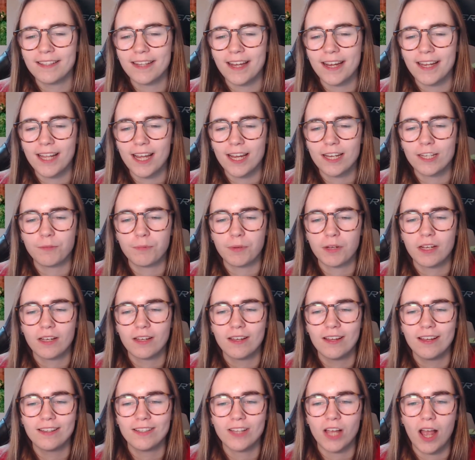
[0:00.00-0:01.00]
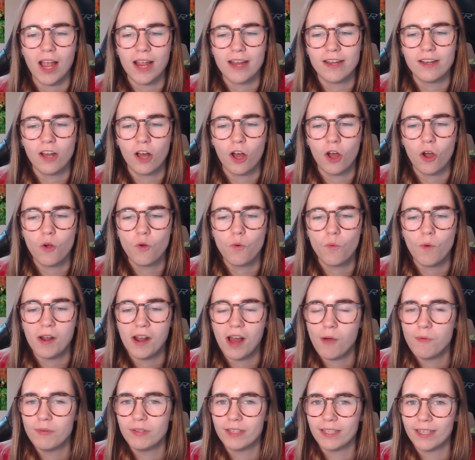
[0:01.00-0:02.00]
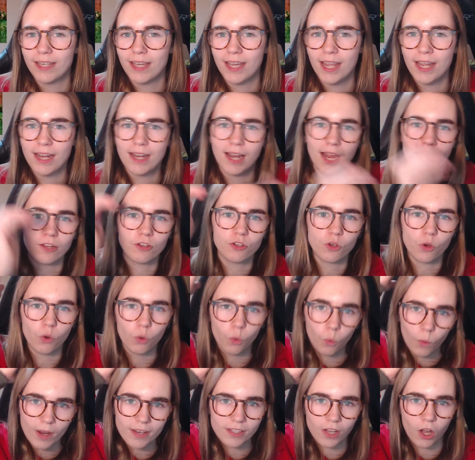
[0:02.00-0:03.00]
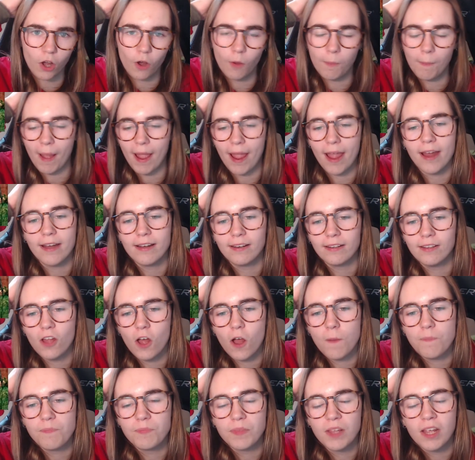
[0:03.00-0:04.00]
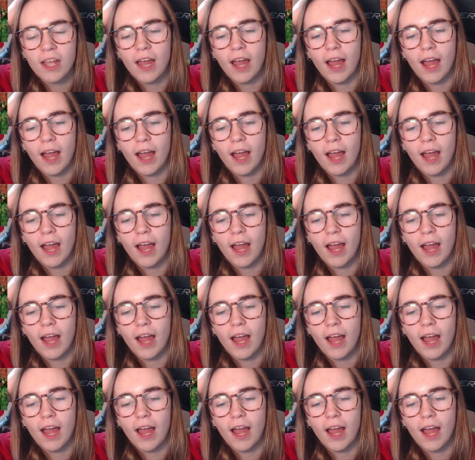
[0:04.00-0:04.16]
I say that is because I know when I was a kid, I used to always hold my head a lot.